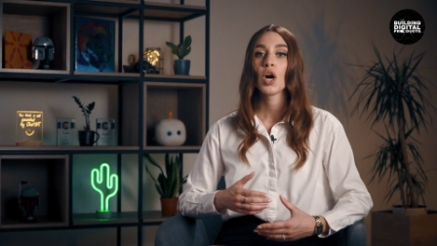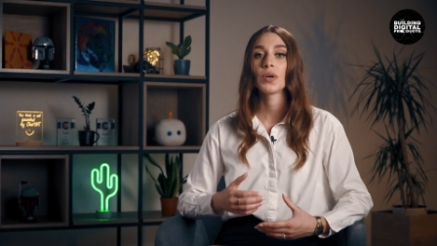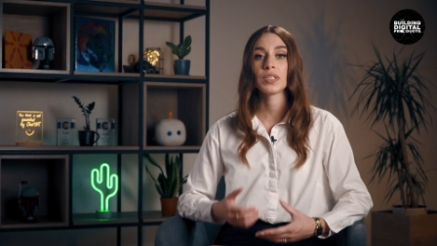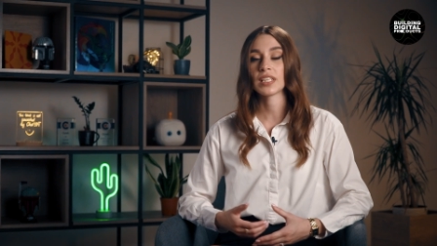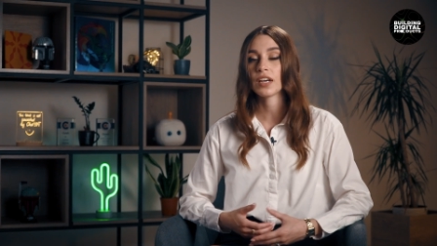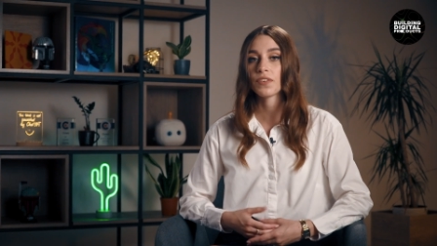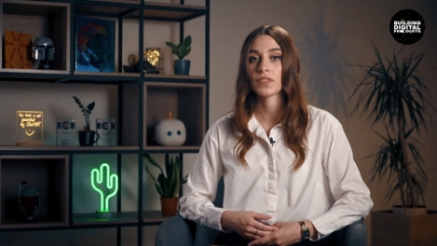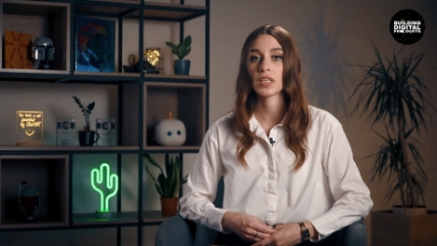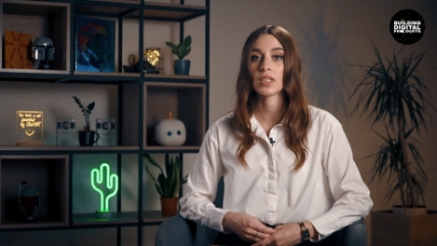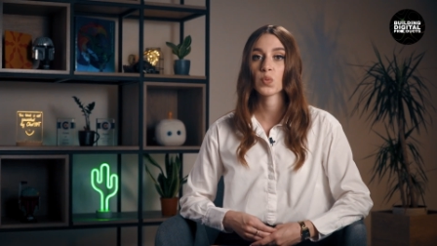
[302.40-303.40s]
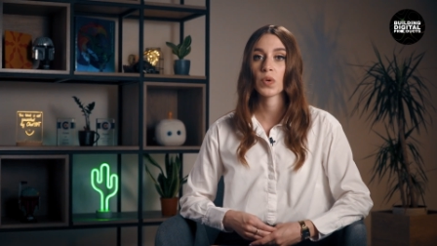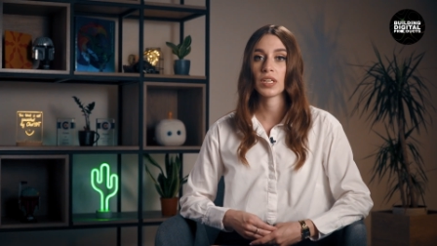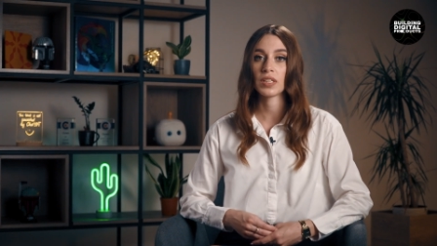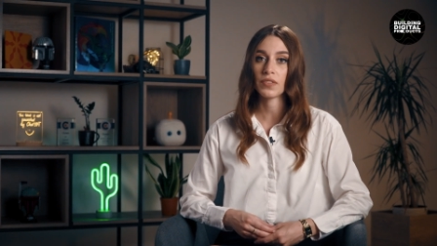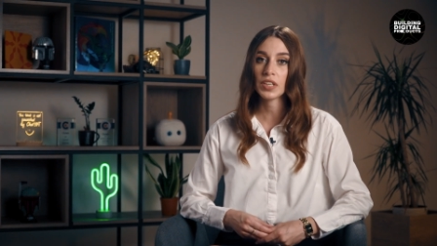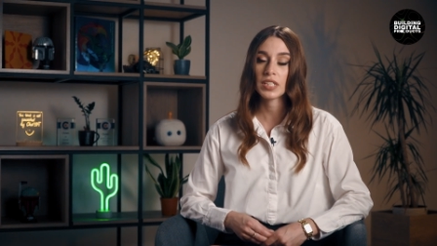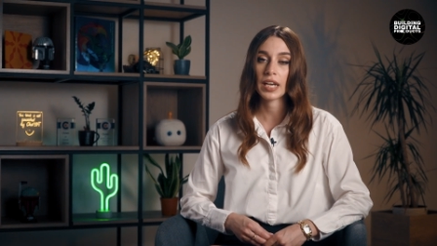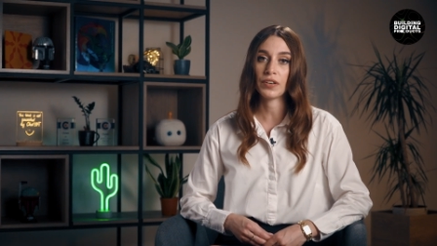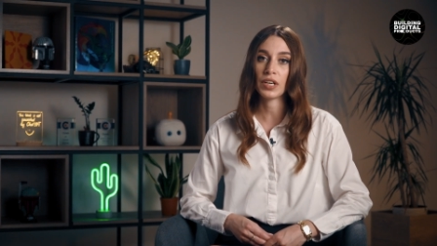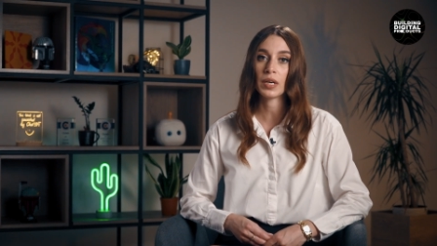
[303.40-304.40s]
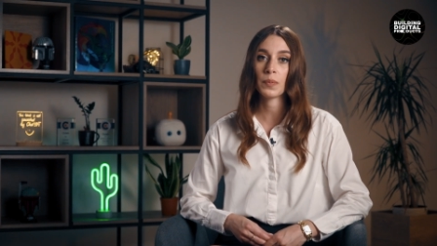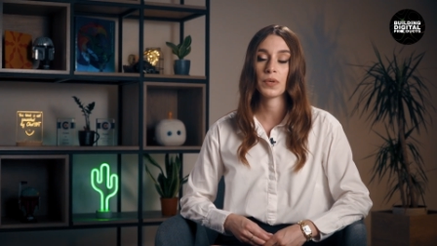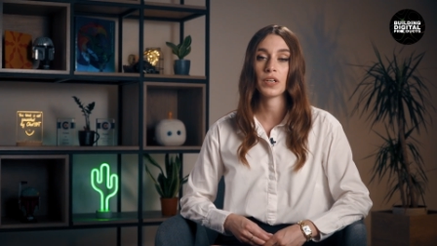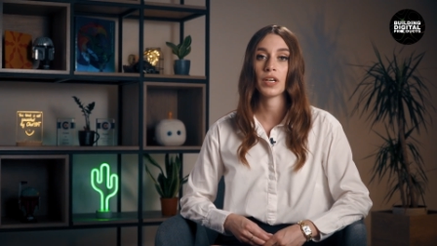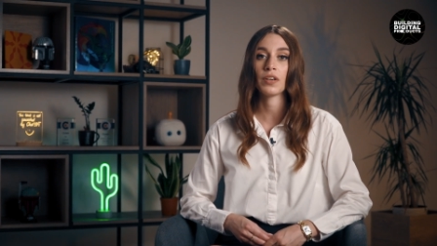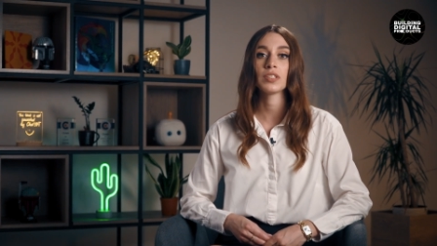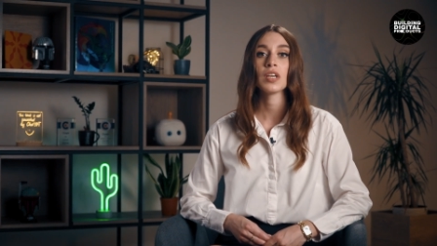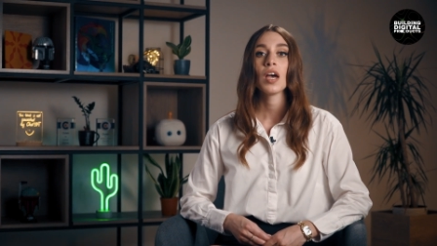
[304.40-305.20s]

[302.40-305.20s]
or services within the retainer period.